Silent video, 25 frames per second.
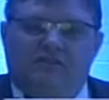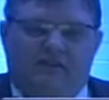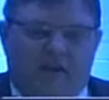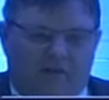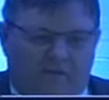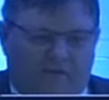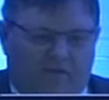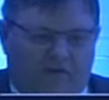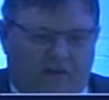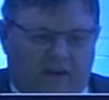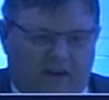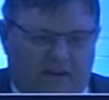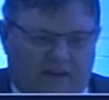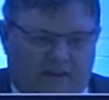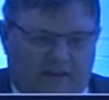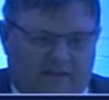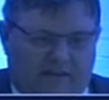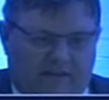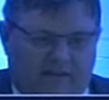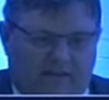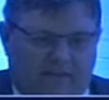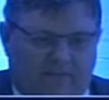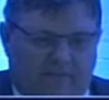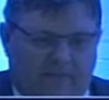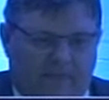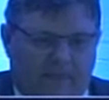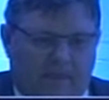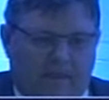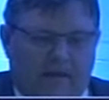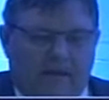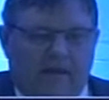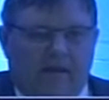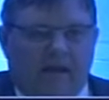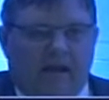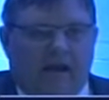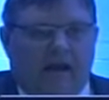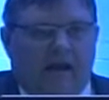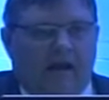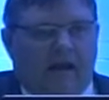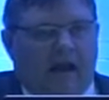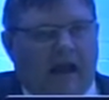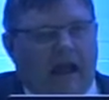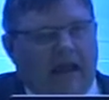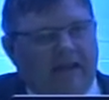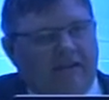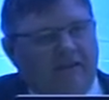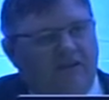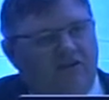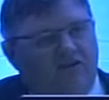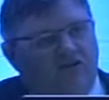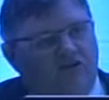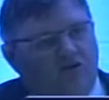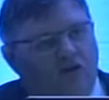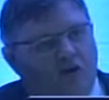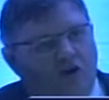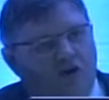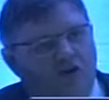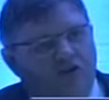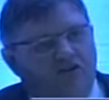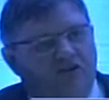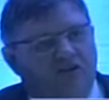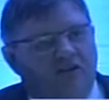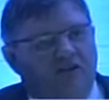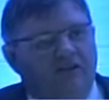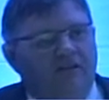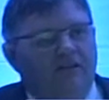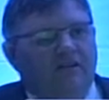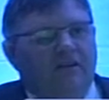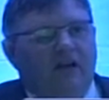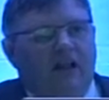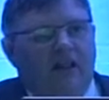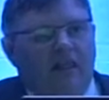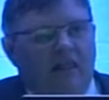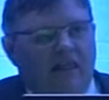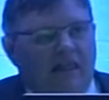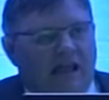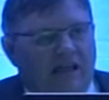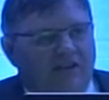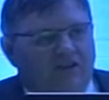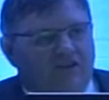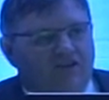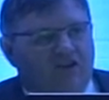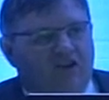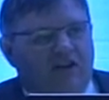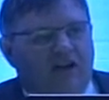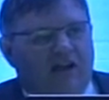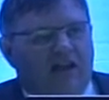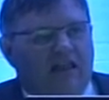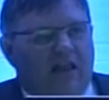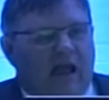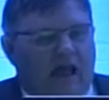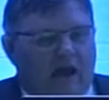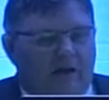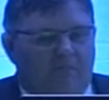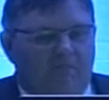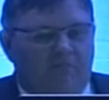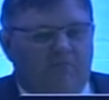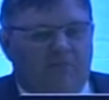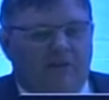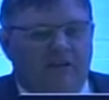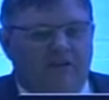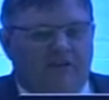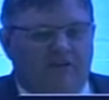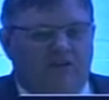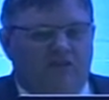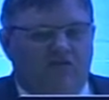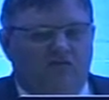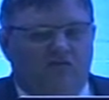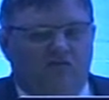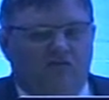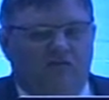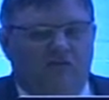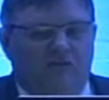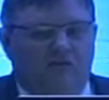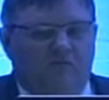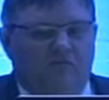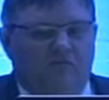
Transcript: difference at a certain lateral amplitude